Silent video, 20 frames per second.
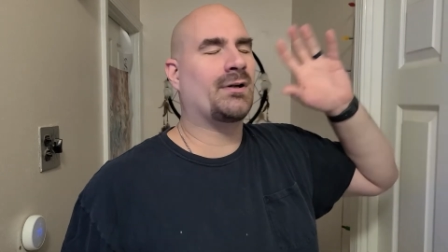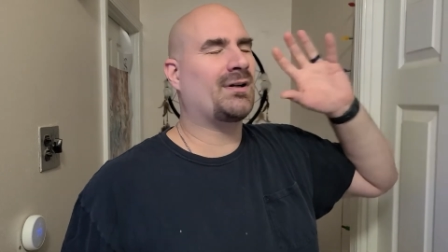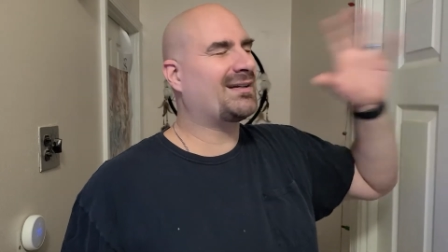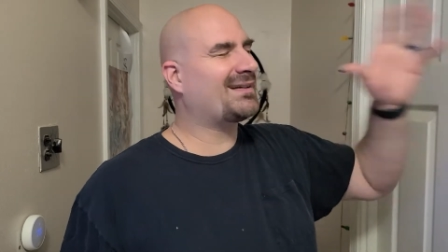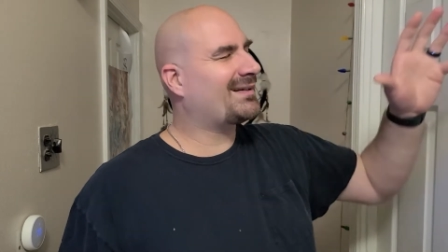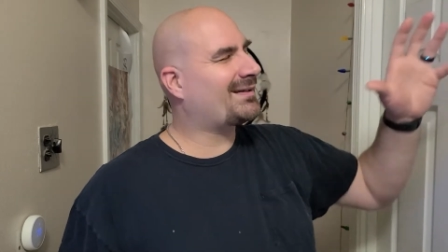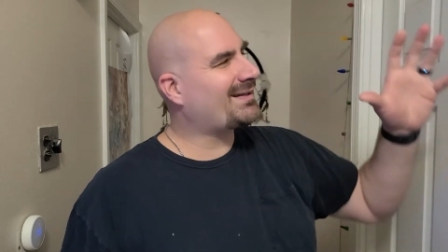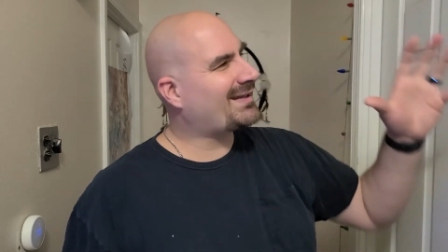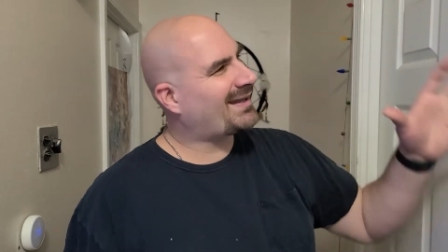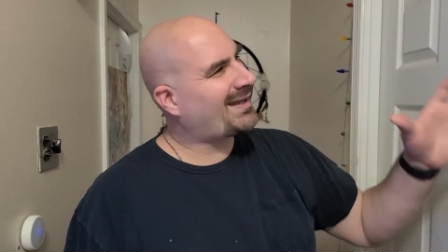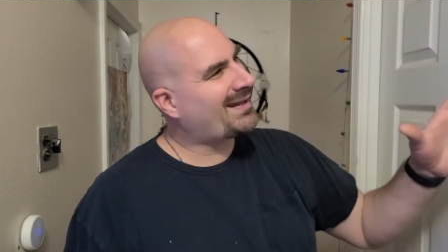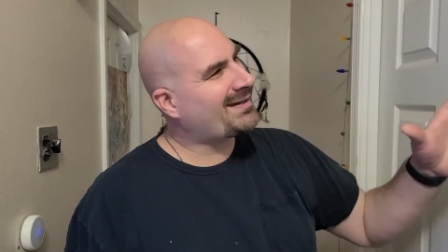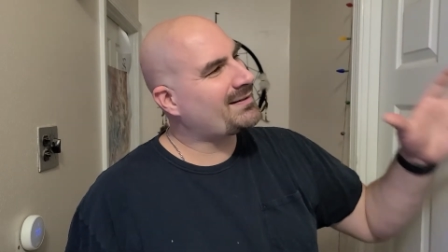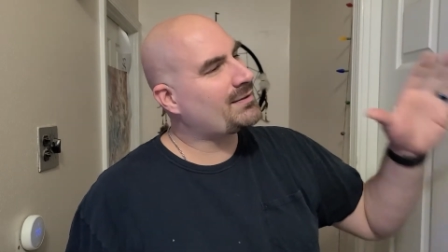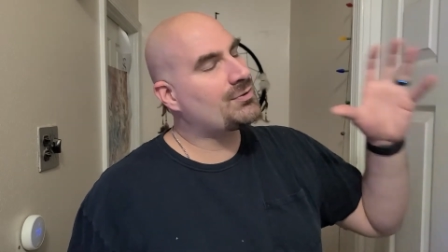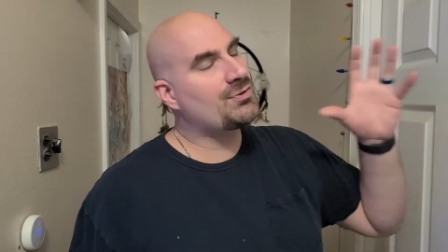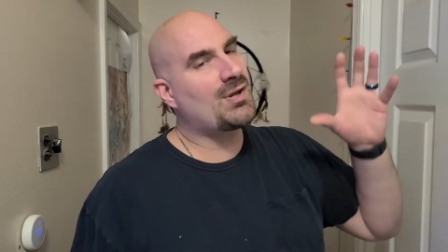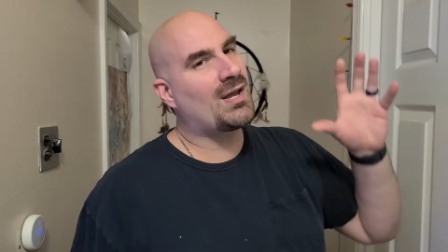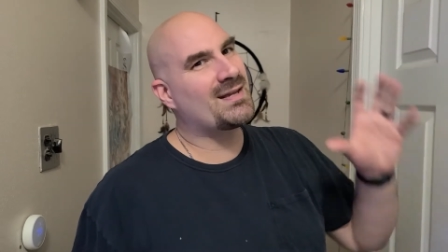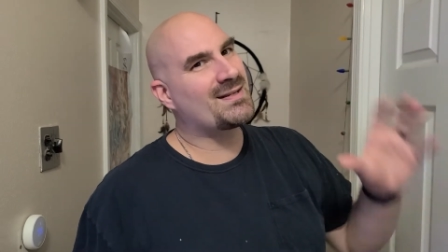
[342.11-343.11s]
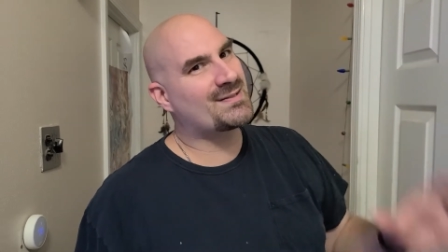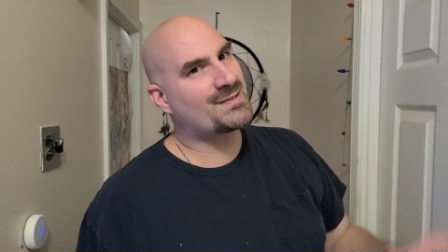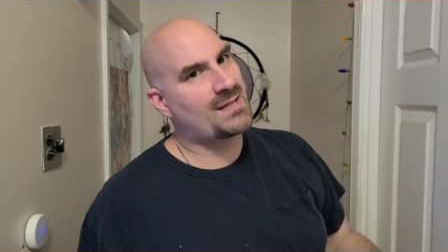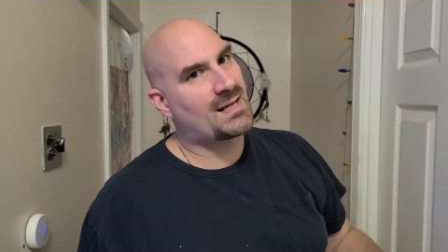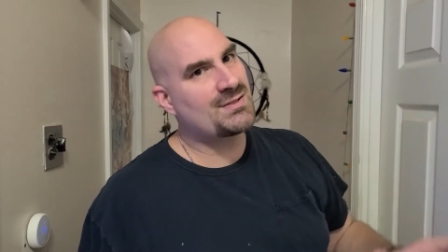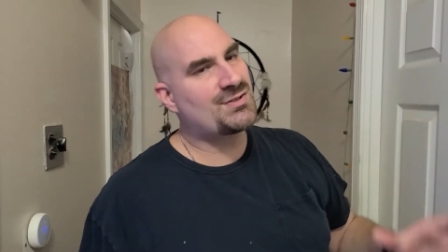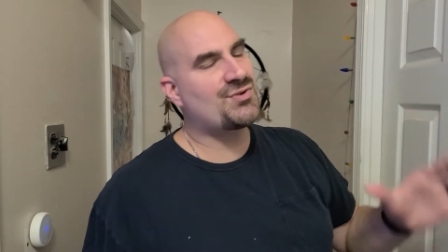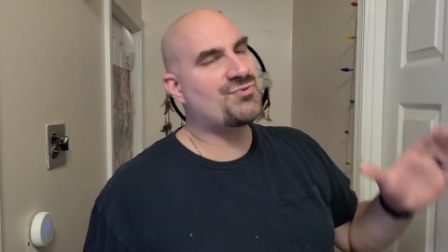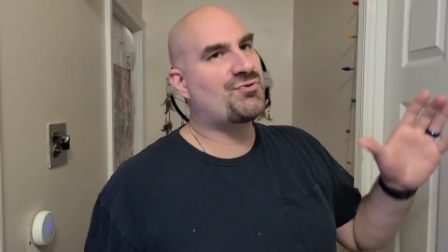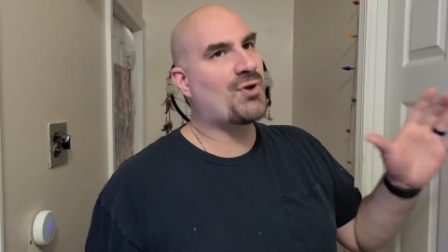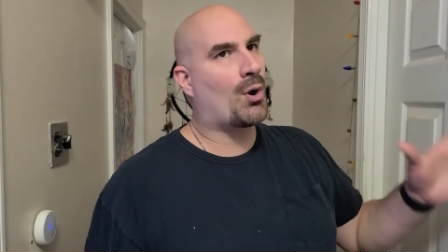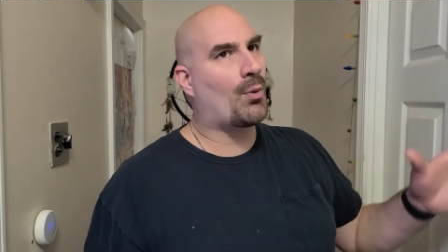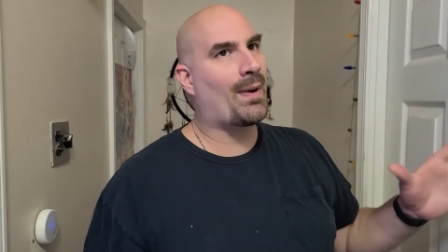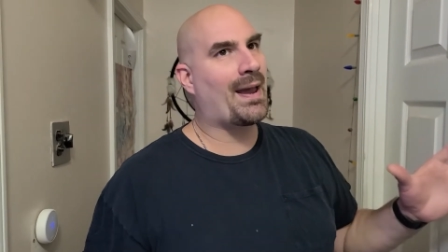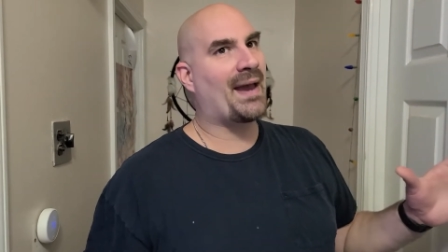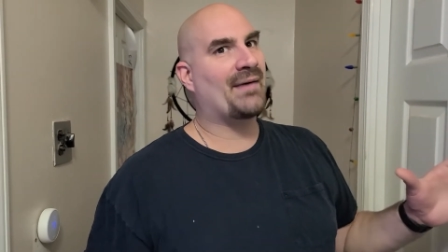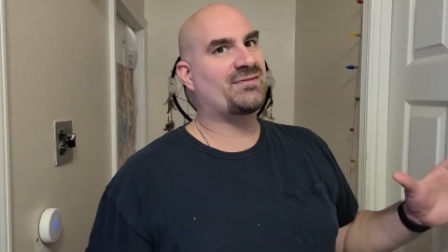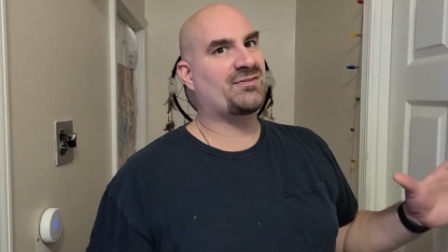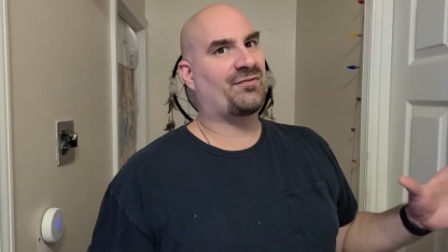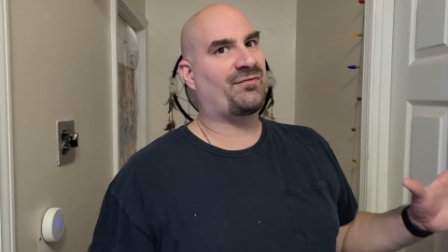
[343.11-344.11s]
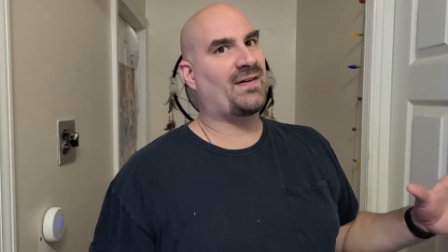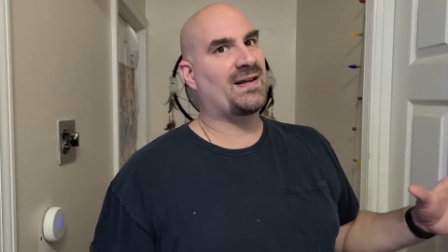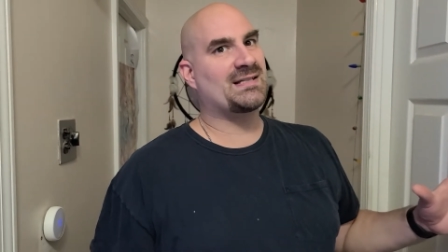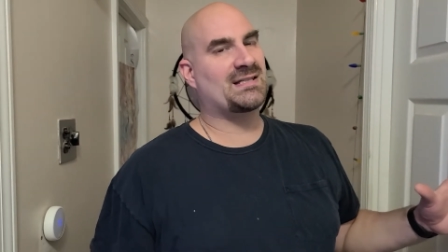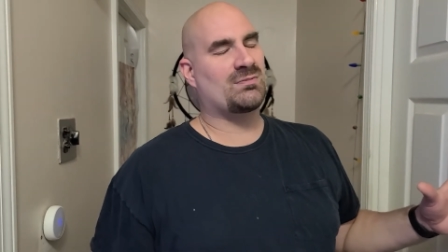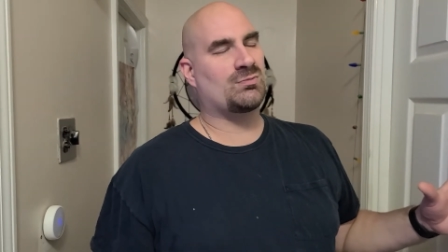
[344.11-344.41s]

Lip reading: It says you don't have to face